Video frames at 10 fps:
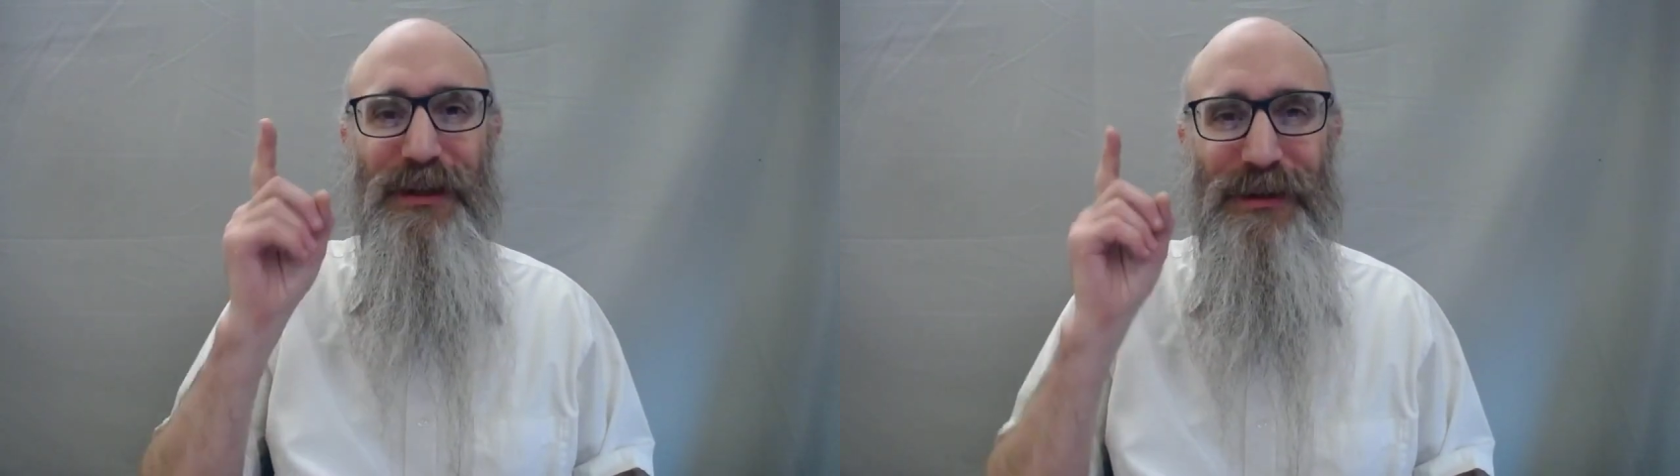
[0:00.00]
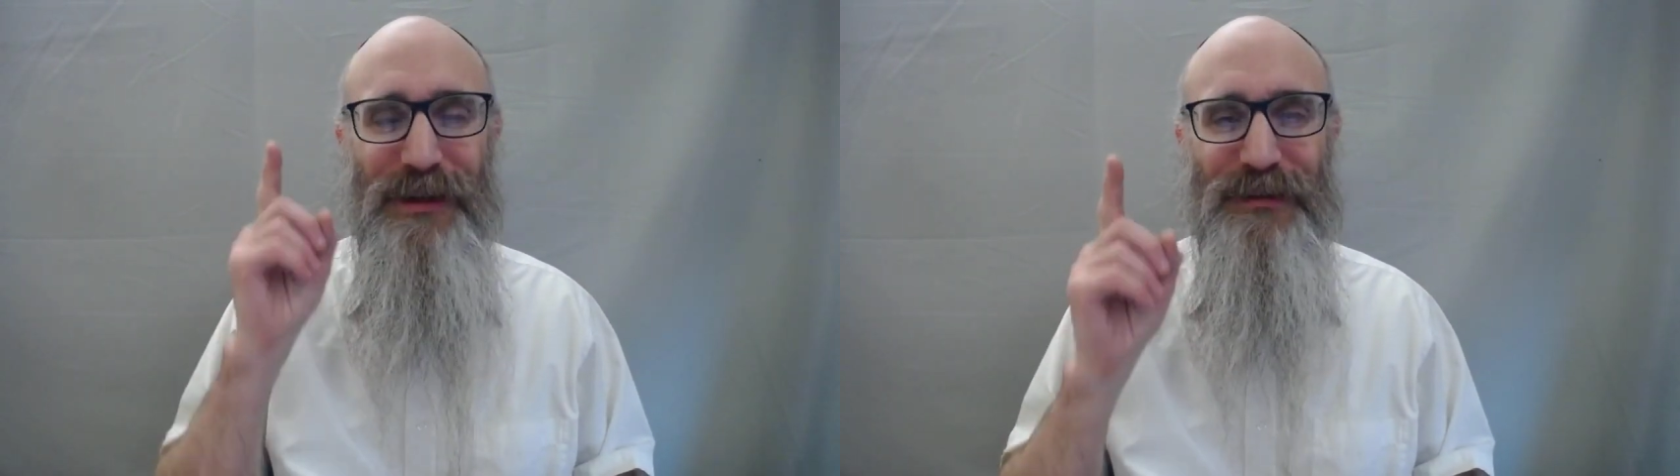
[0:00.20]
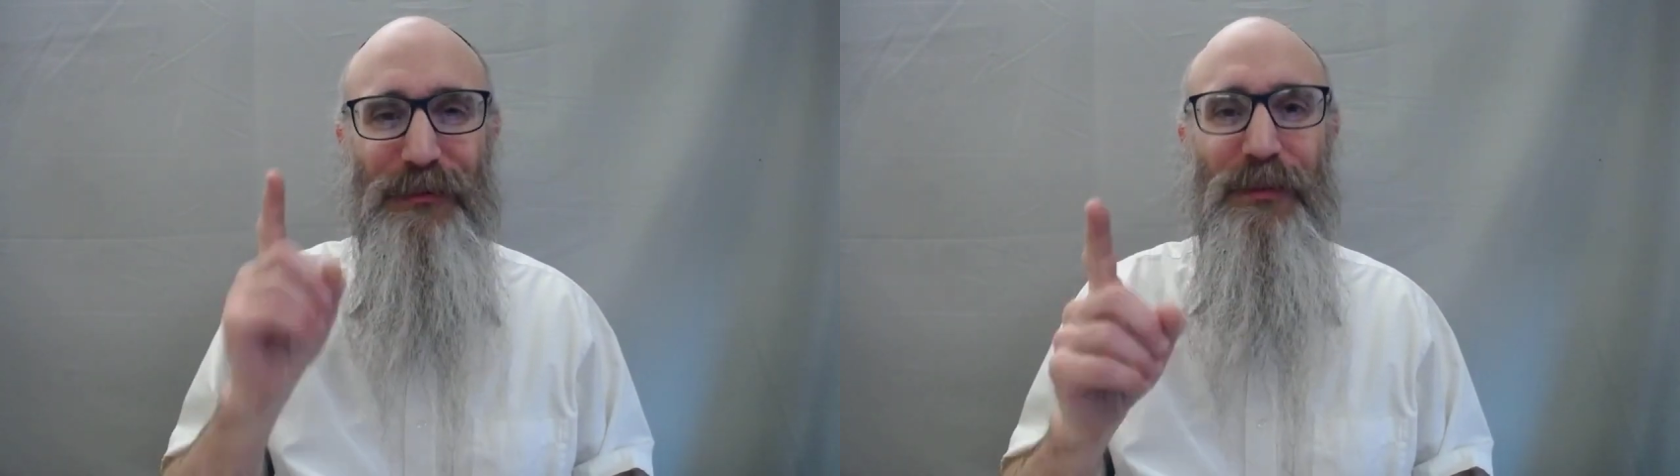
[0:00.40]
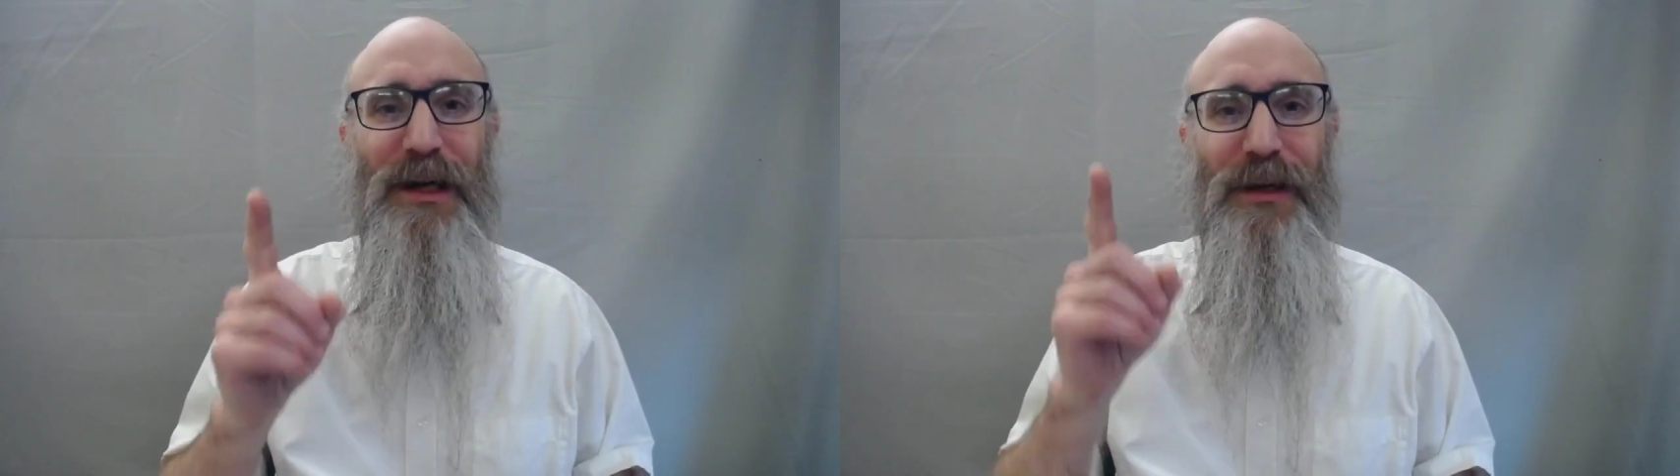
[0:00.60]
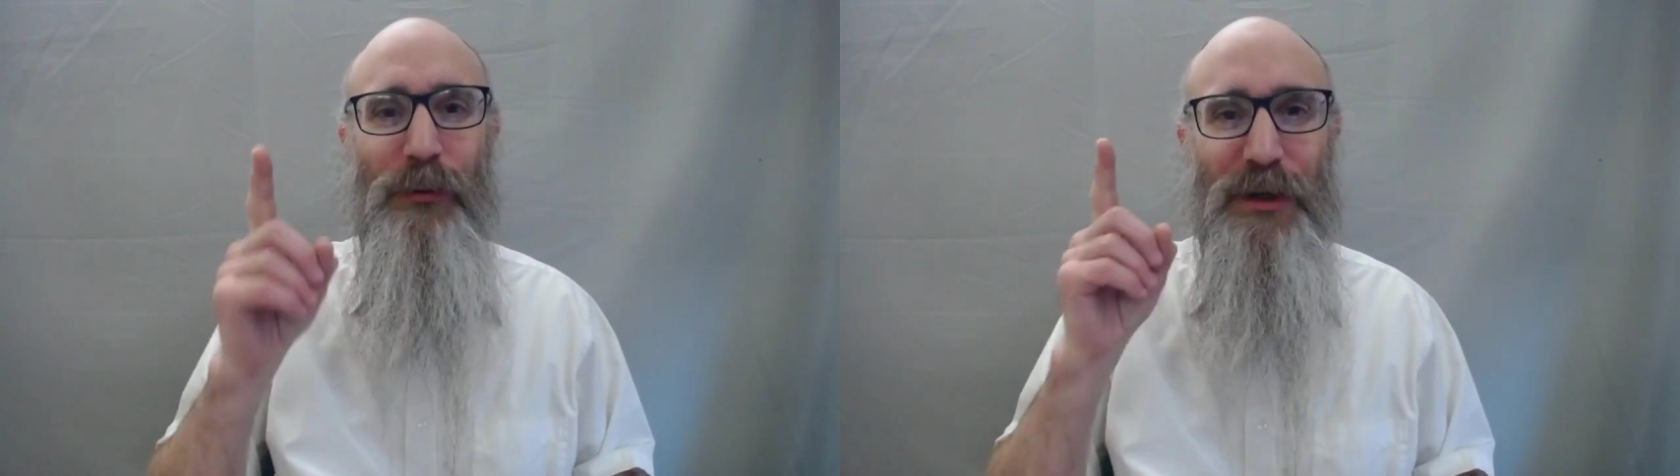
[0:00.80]
it doesn't
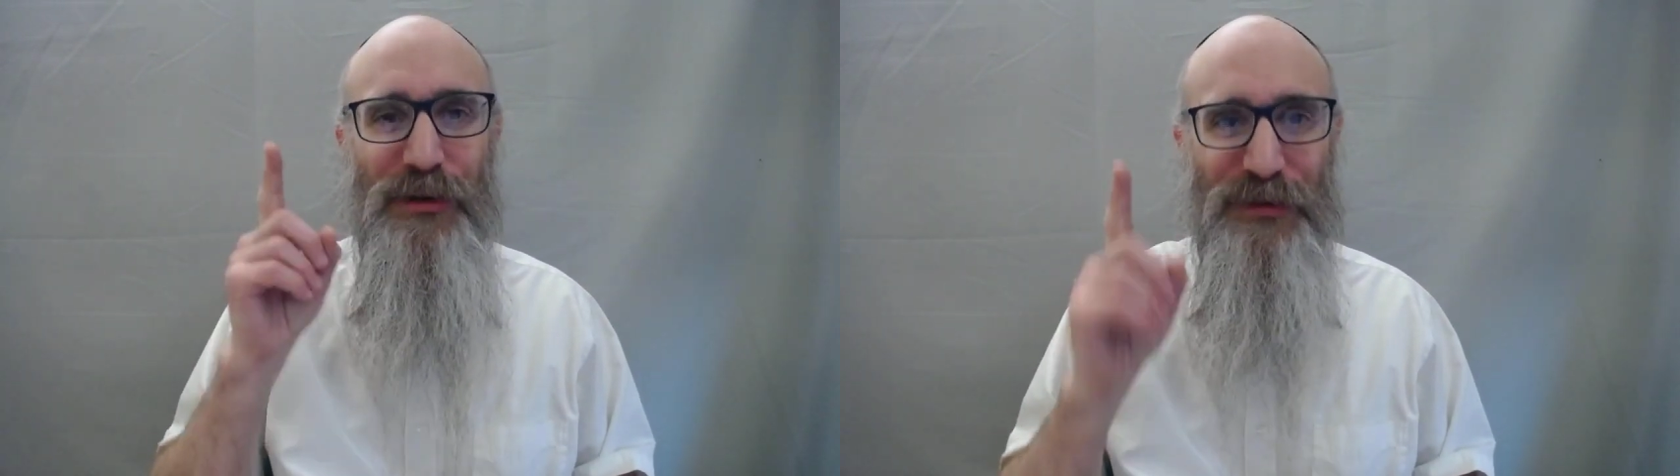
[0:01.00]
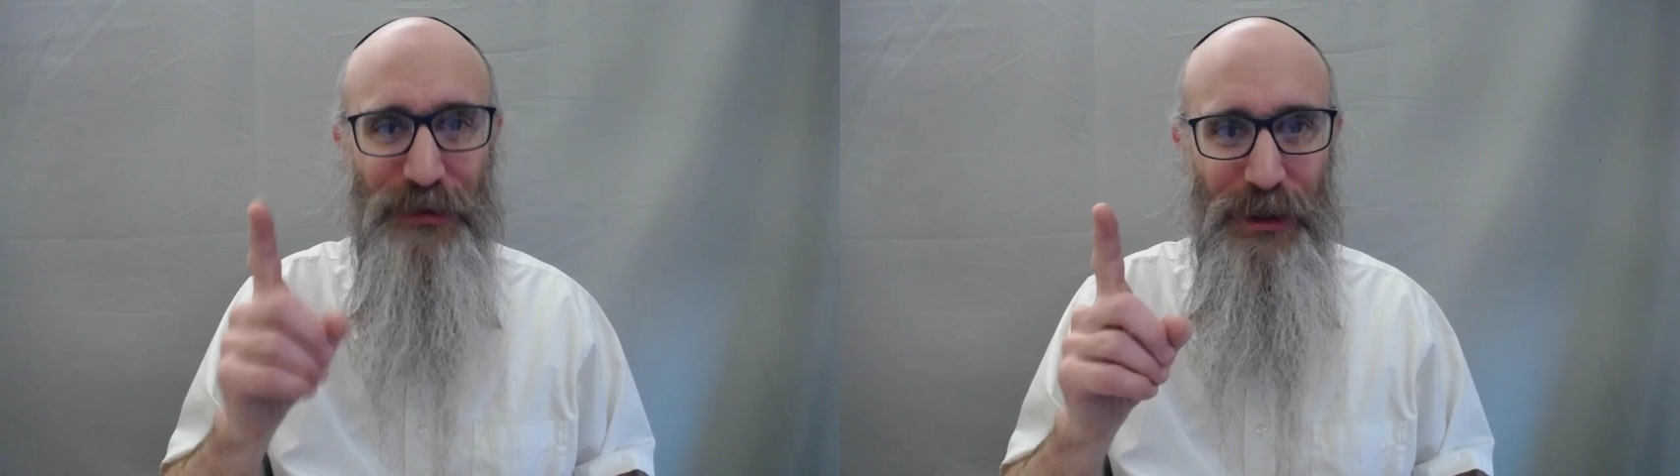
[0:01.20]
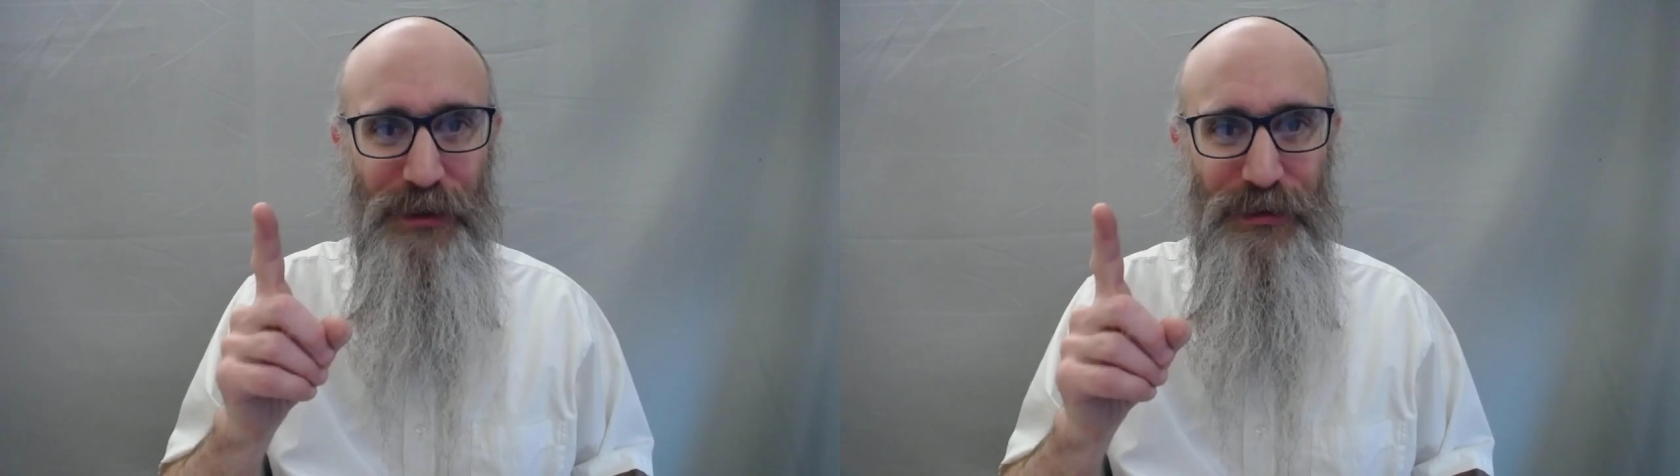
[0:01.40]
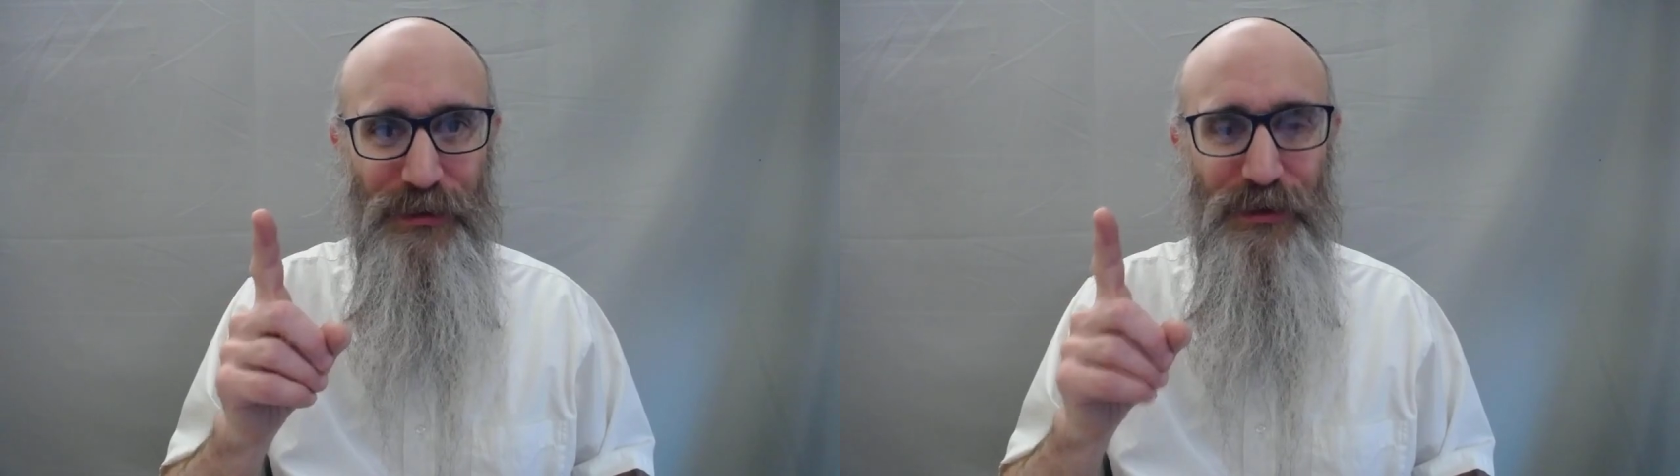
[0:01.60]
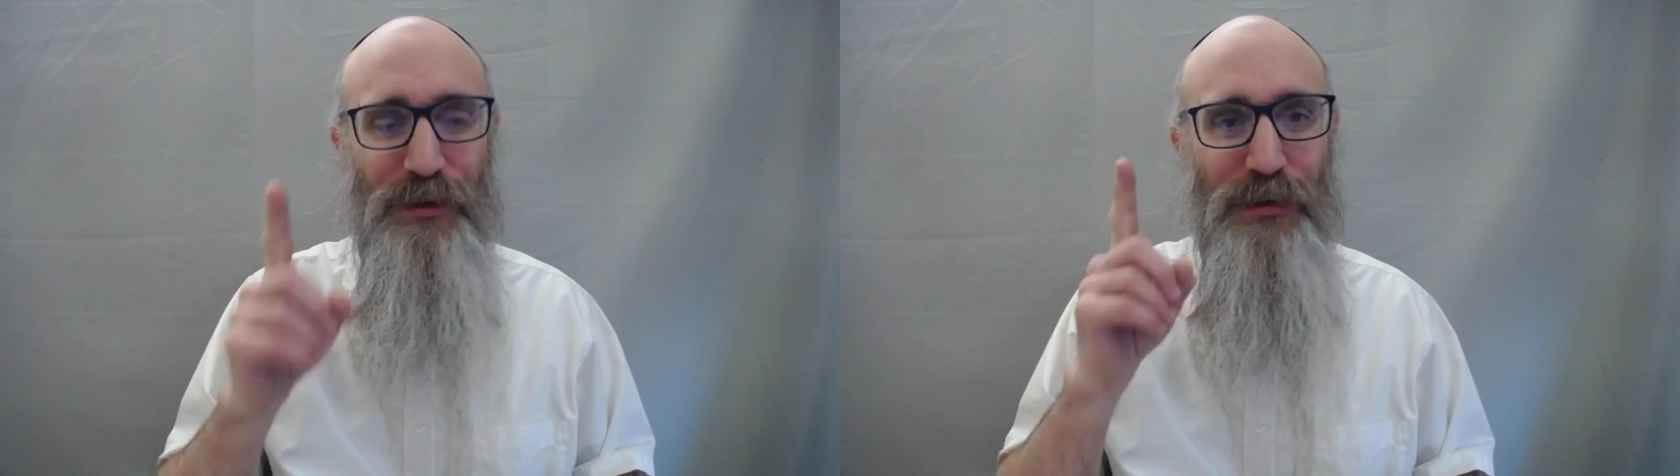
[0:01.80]
matter when you start,
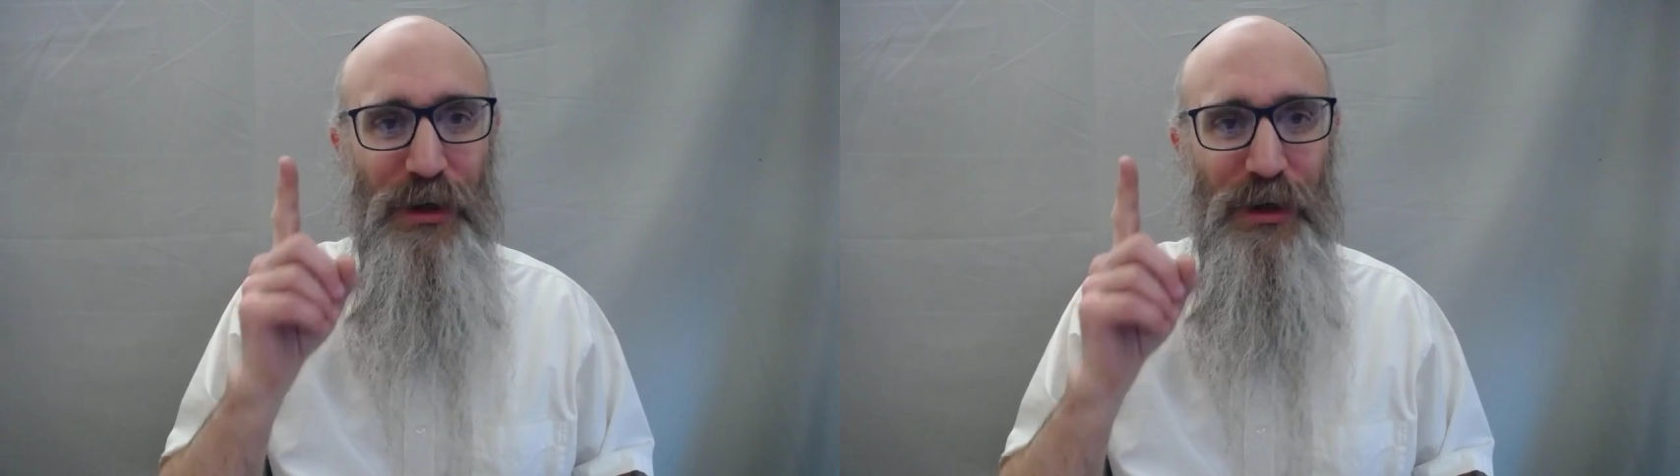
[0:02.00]
you